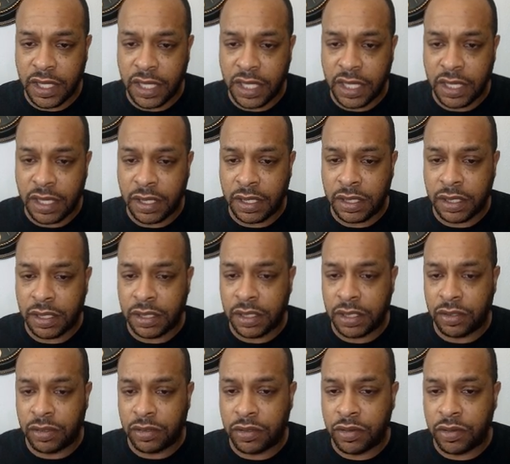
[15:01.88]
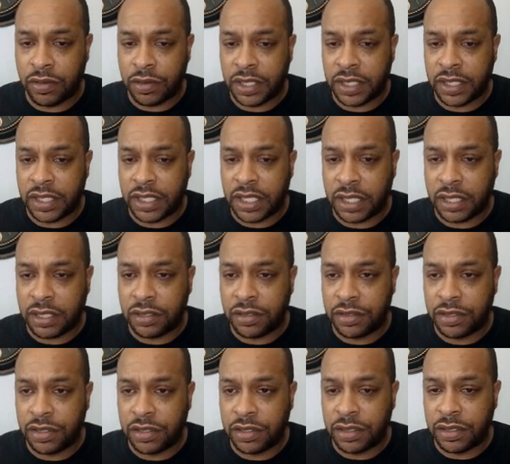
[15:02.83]
And on
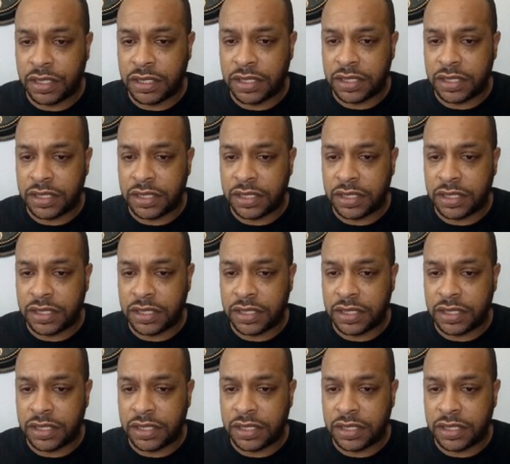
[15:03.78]
CoinGecko, you're going